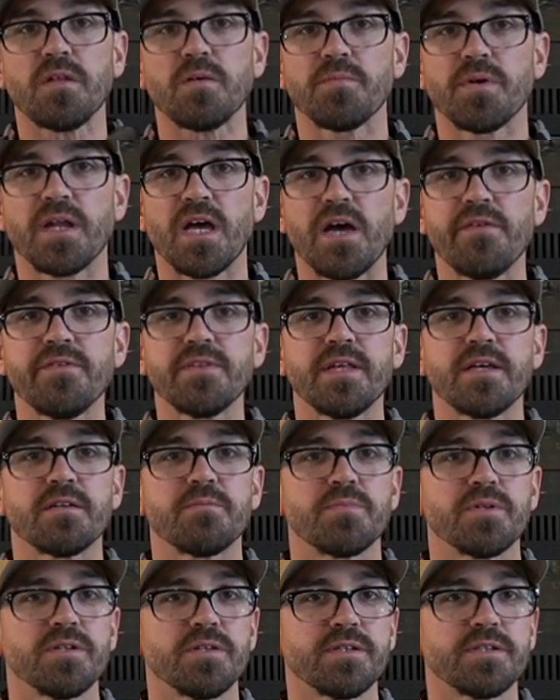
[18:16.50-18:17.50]
But having that
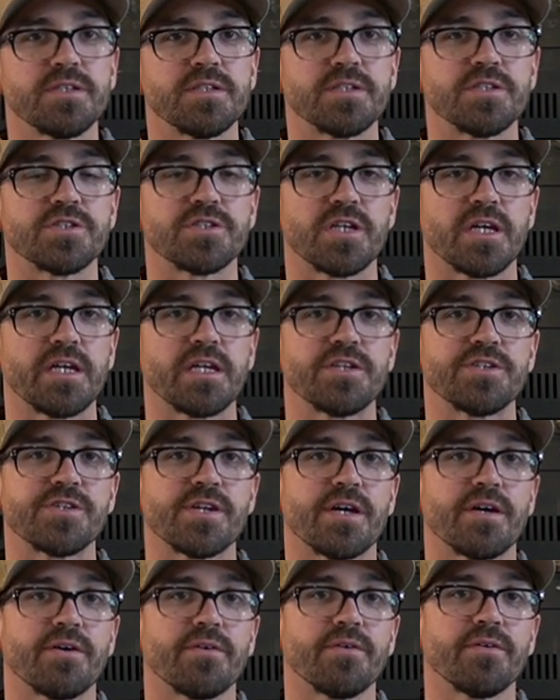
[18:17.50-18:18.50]
ability to change
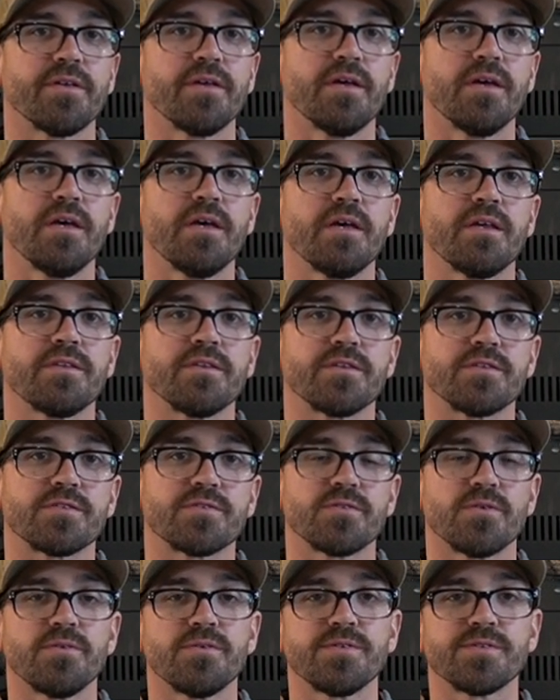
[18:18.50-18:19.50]
out the
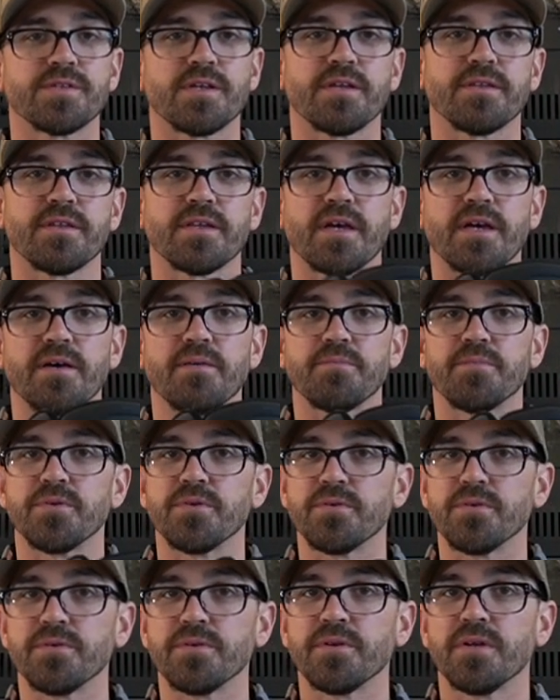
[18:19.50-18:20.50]
soles on that
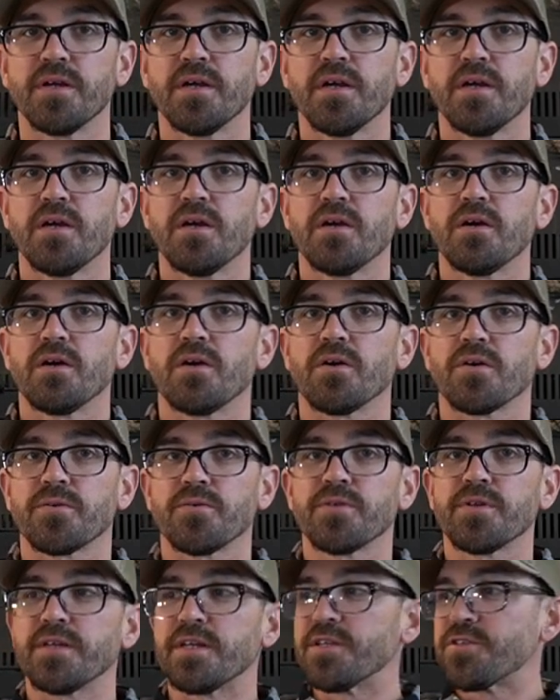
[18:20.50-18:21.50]
boot are
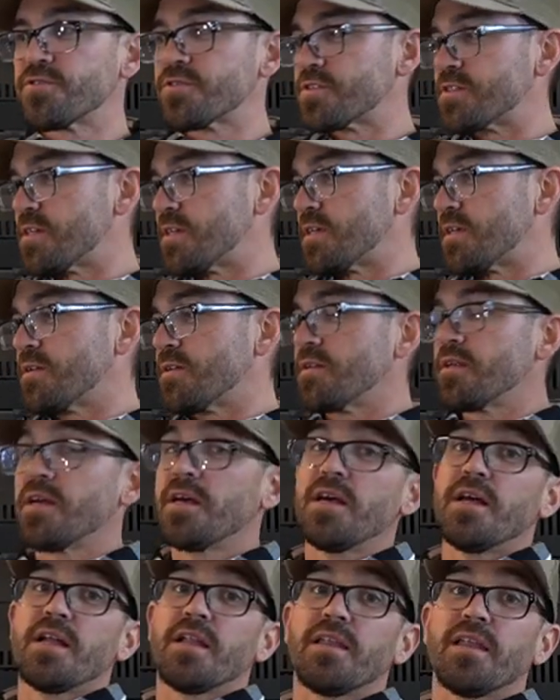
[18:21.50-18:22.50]
really interesting. And
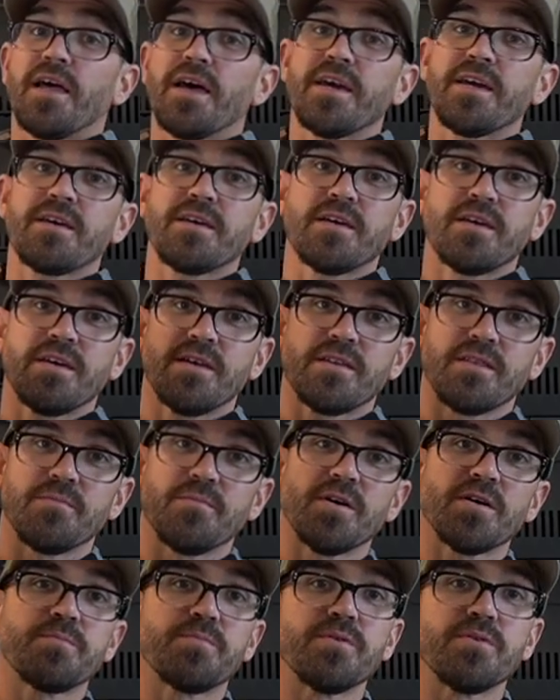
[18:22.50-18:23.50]
like the
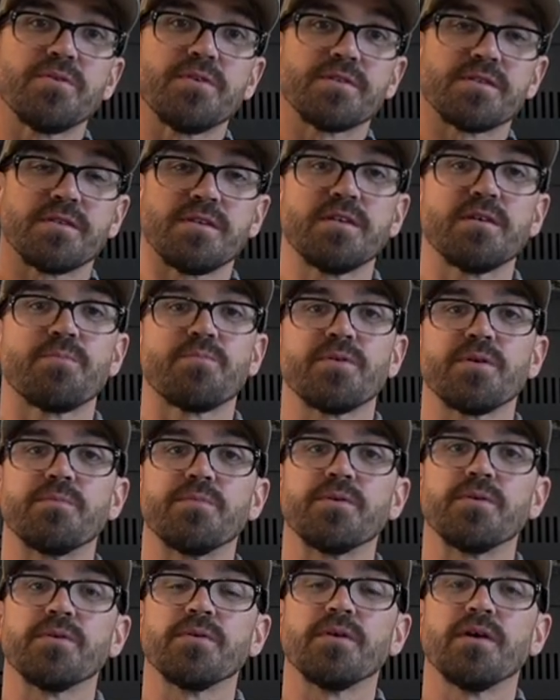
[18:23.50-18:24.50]
Muck boot, it's a neoprene
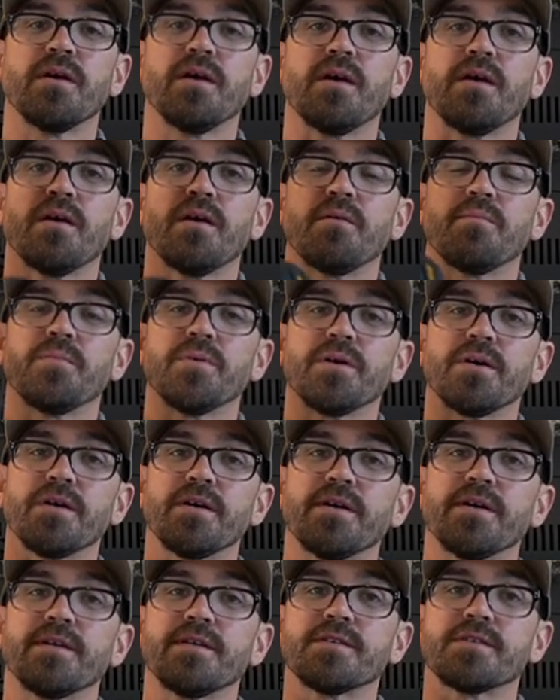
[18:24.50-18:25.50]
boot,
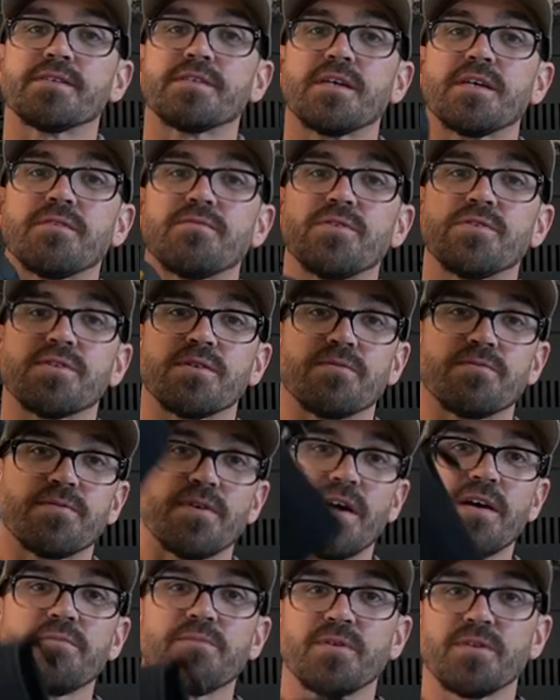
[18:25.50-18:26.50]
but instead of using
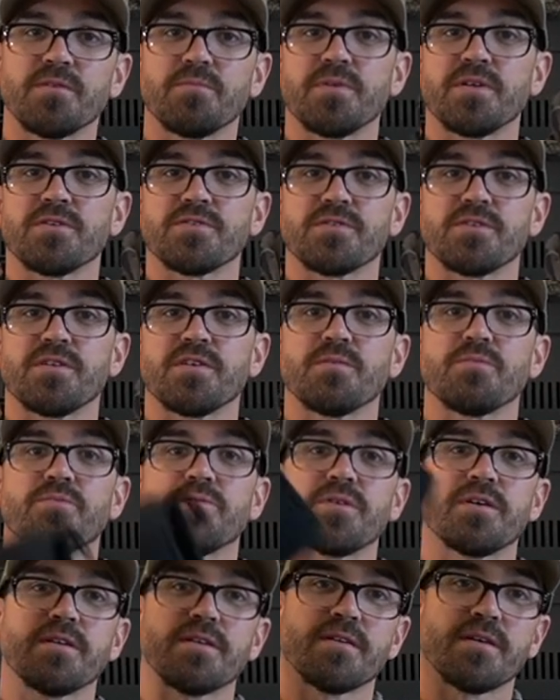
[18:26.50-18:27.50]
5 millimeters of
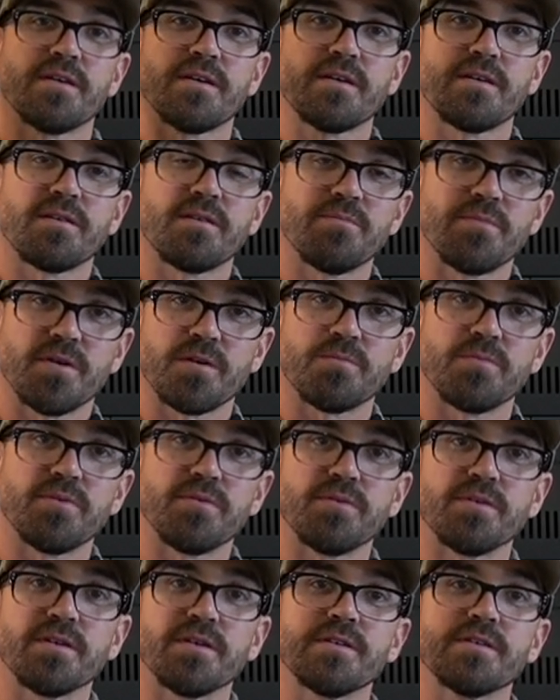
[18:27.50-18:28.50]
neoprene like the Muck
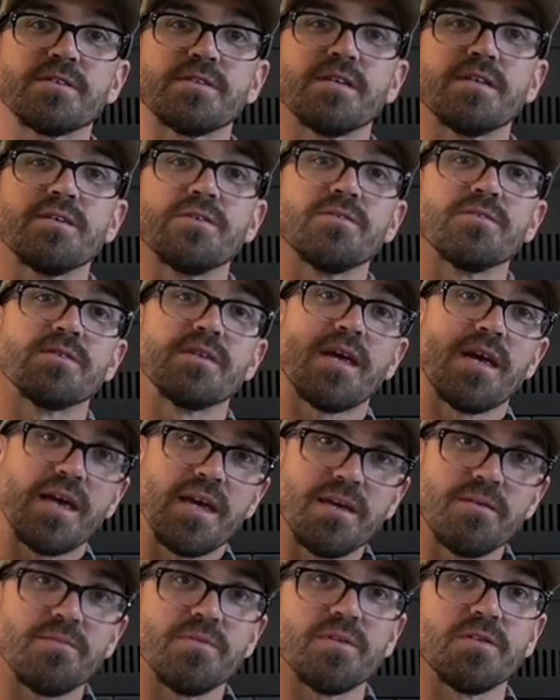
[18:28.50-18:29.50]
boot does, they use
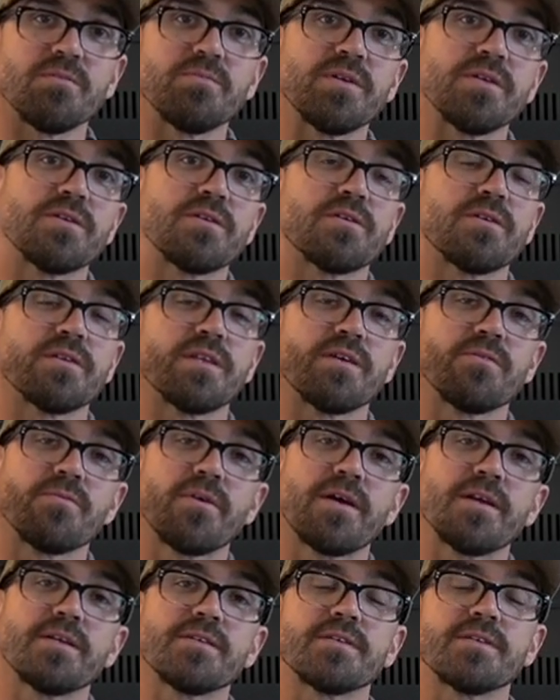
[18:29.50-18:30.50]
8 millimeter and they
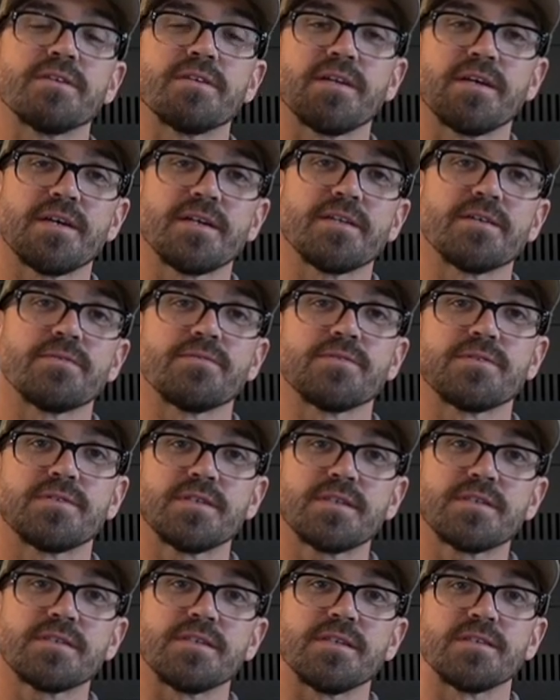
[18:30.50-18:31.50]
rate it to
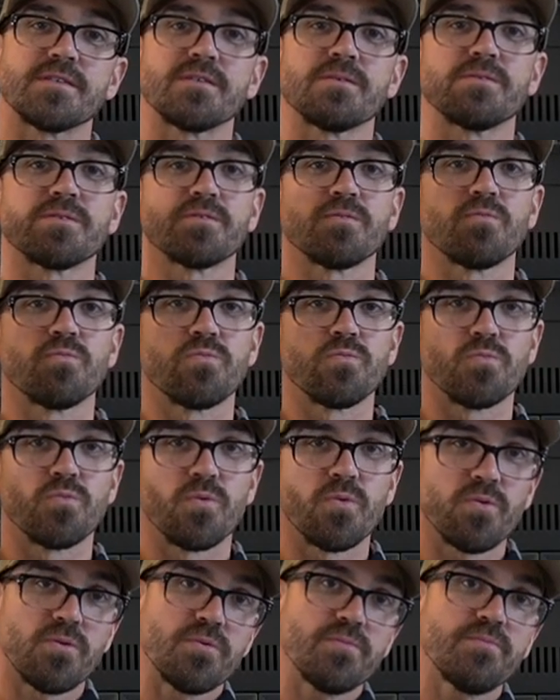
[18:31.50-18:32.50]
-60. So it's a
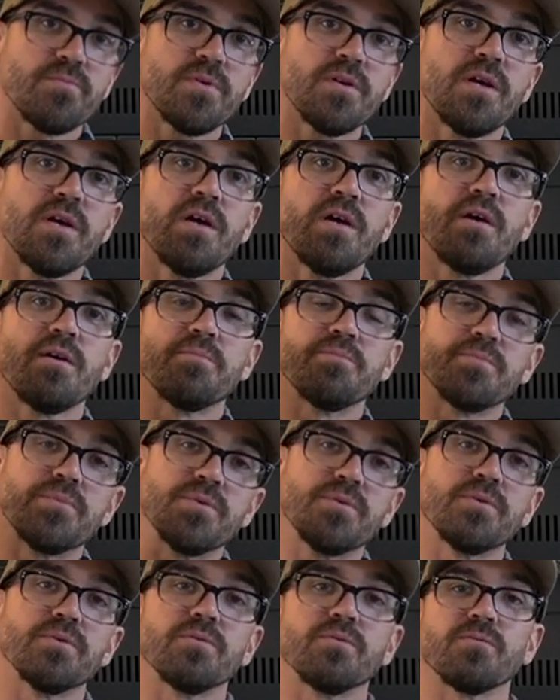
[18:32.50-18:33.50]
warm
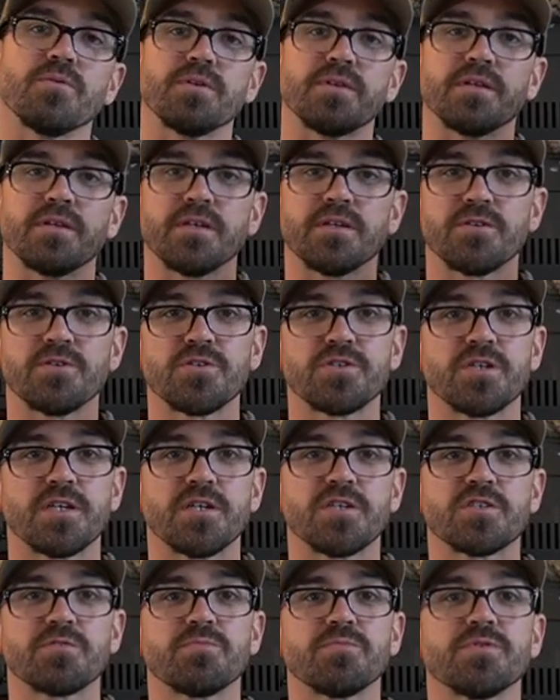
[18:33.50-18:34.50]
boot with an
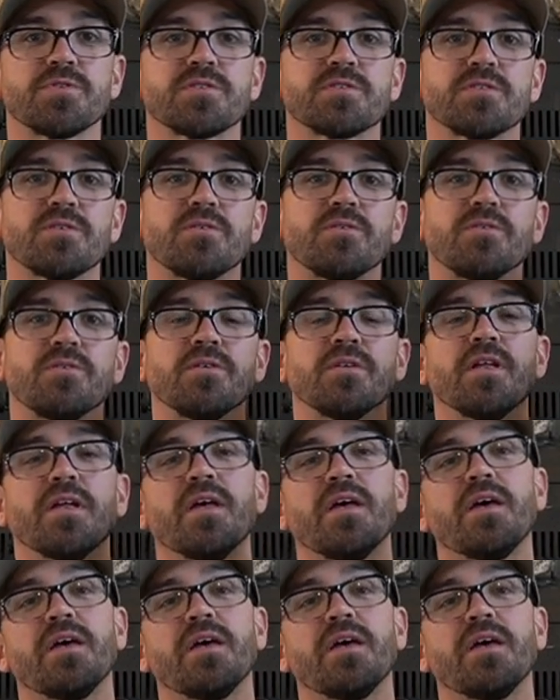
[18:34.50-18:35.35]
interchangeable sole.